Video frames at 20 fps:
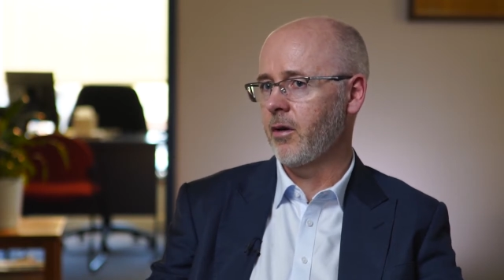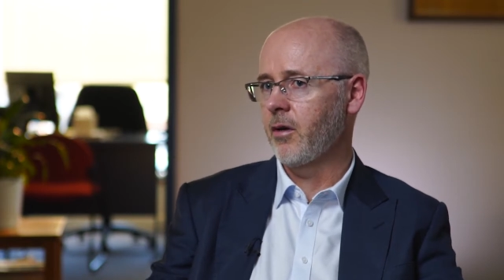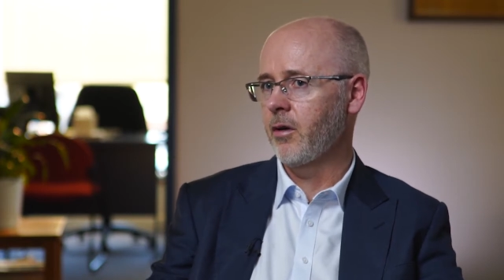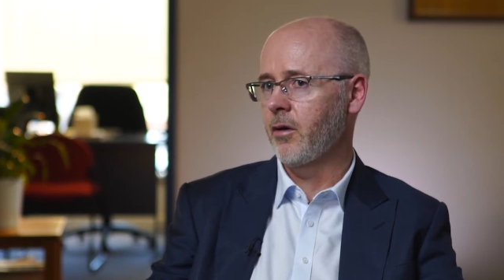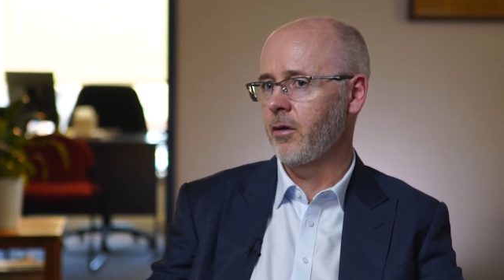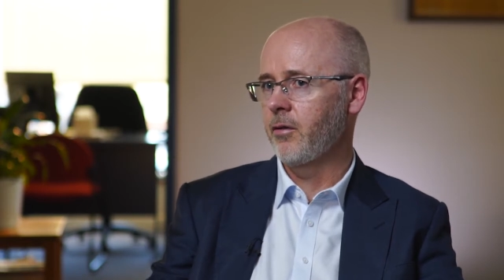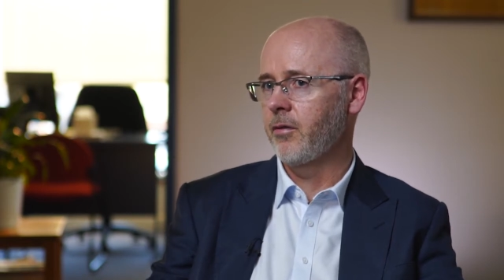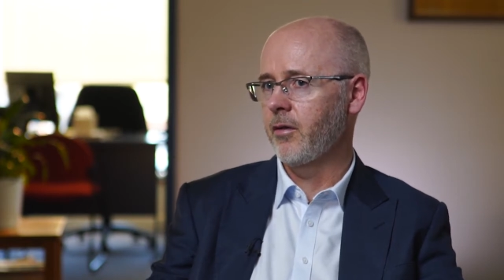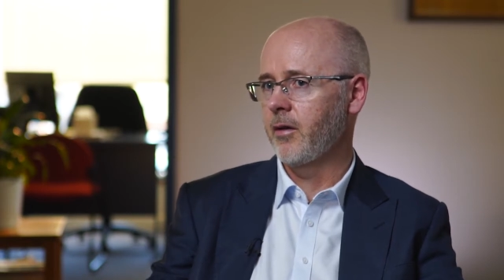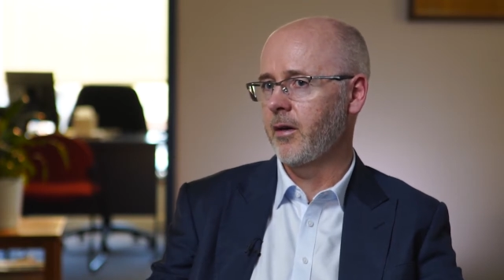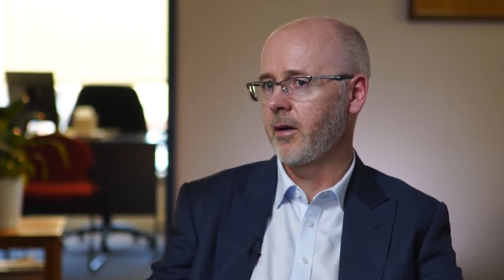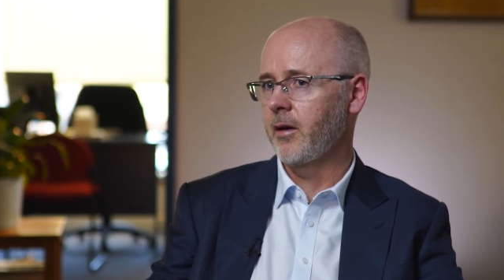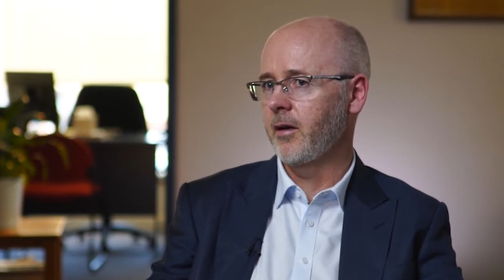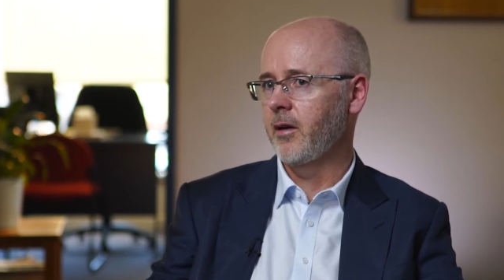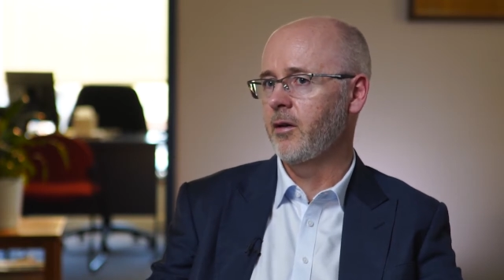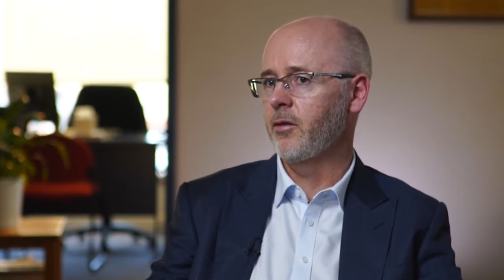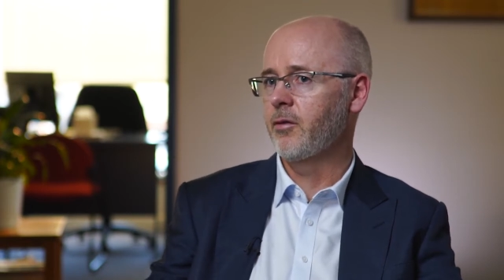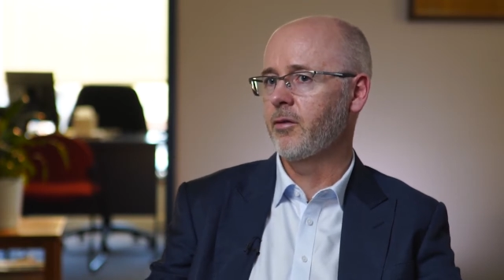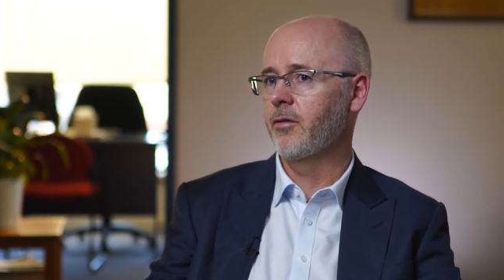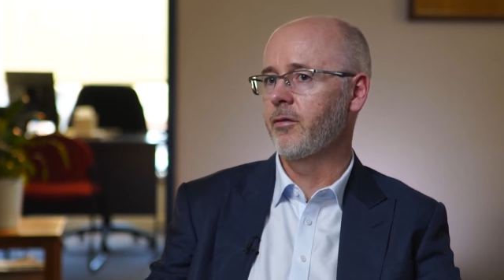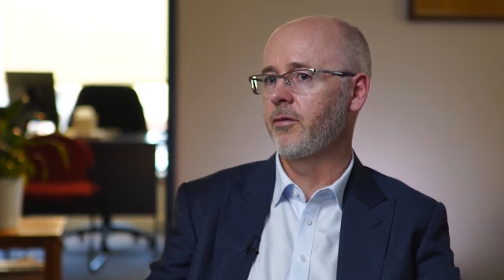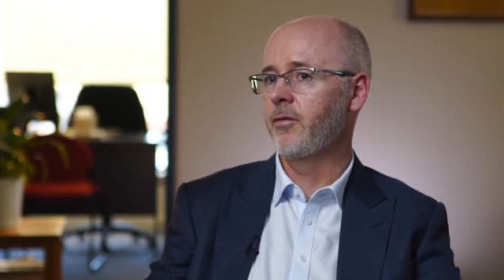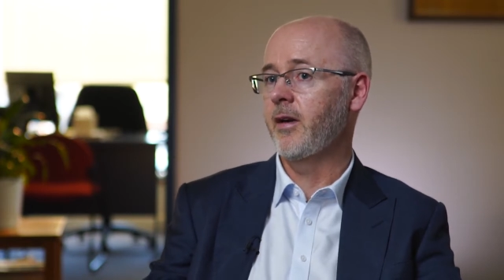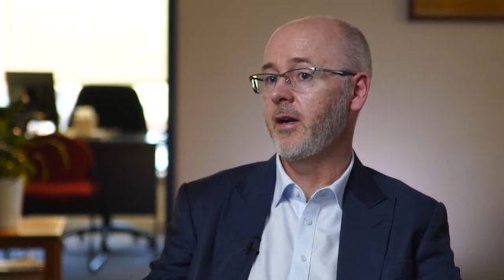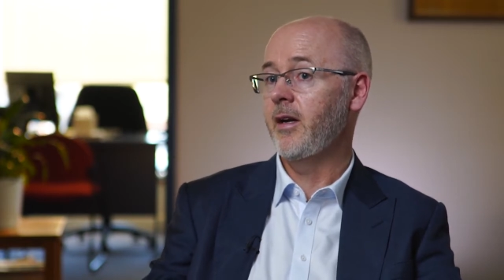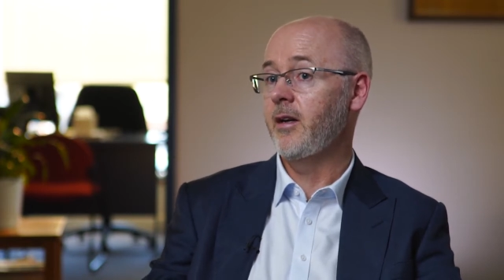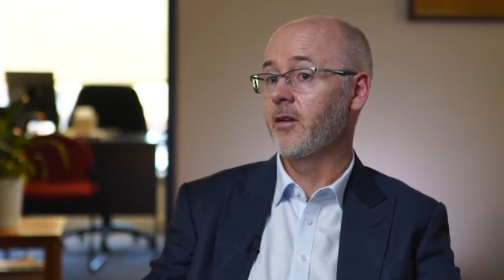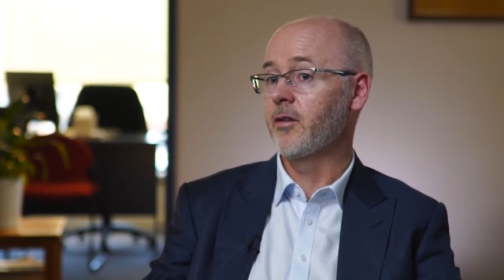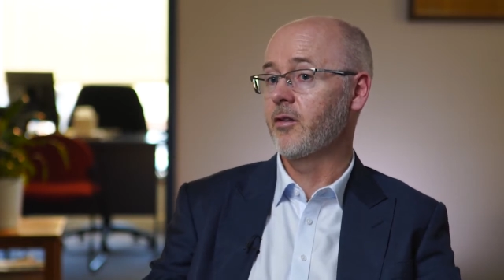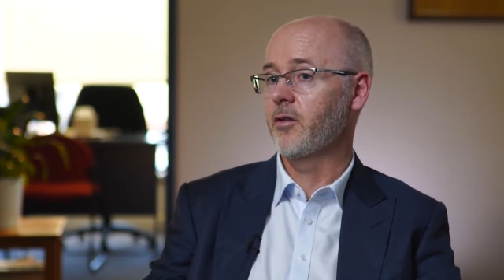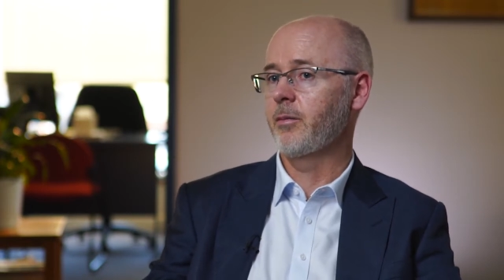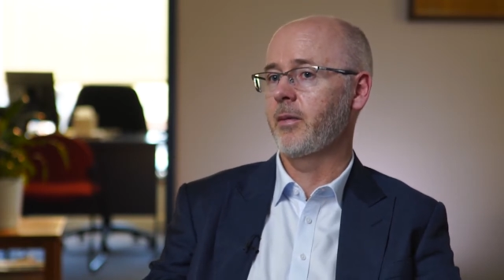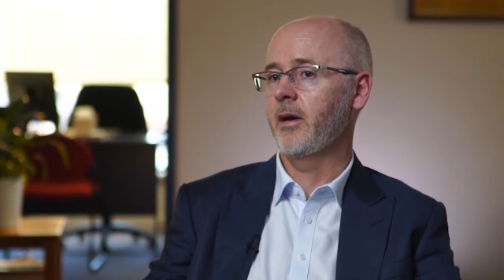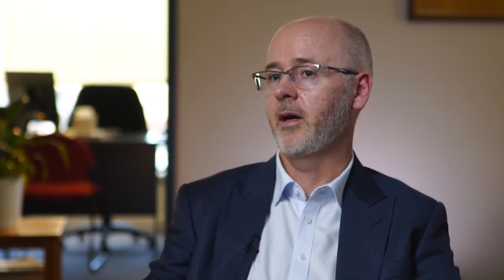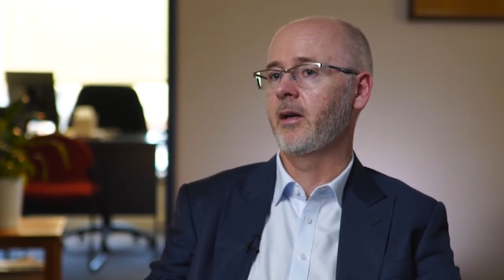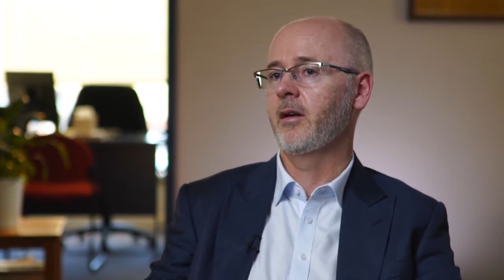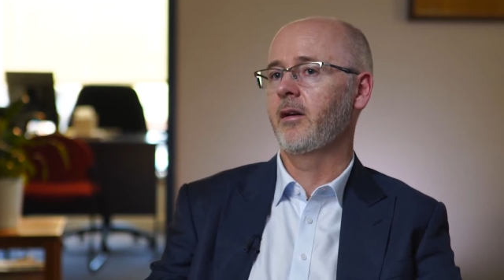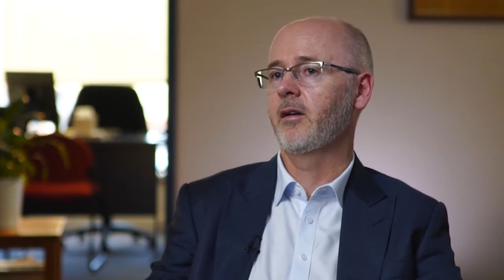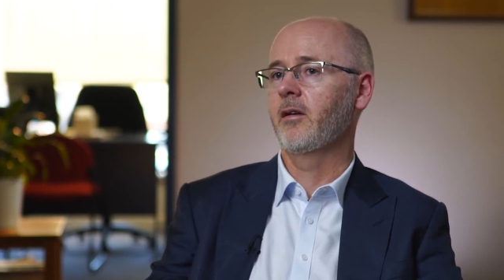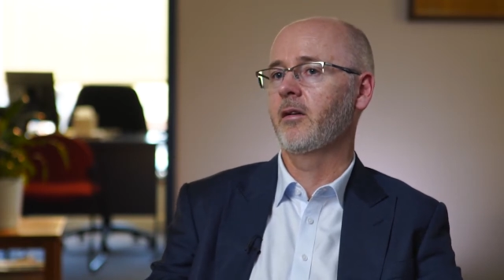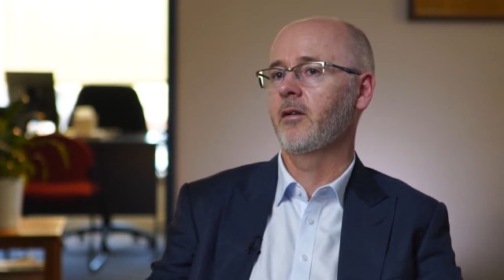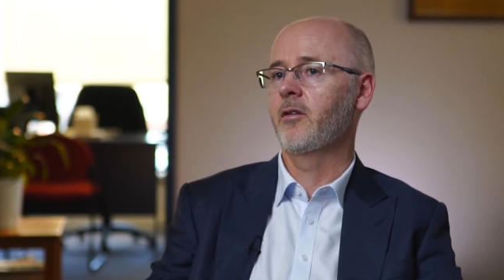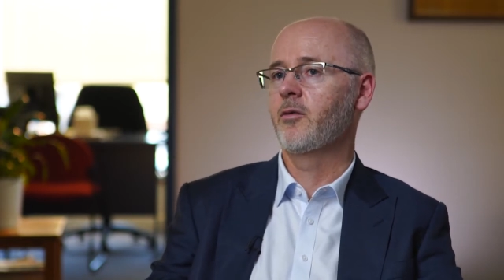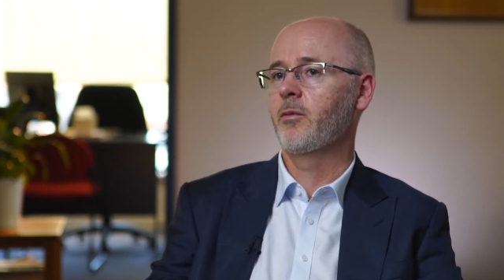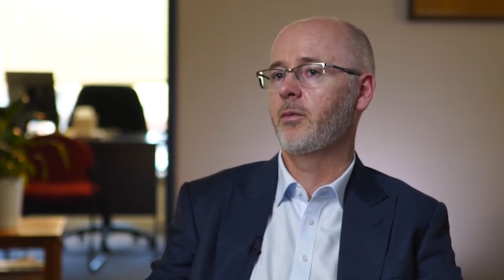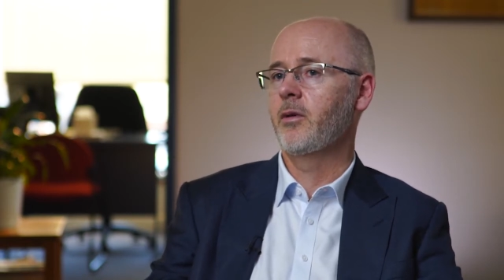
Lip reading: over intravenous painkillers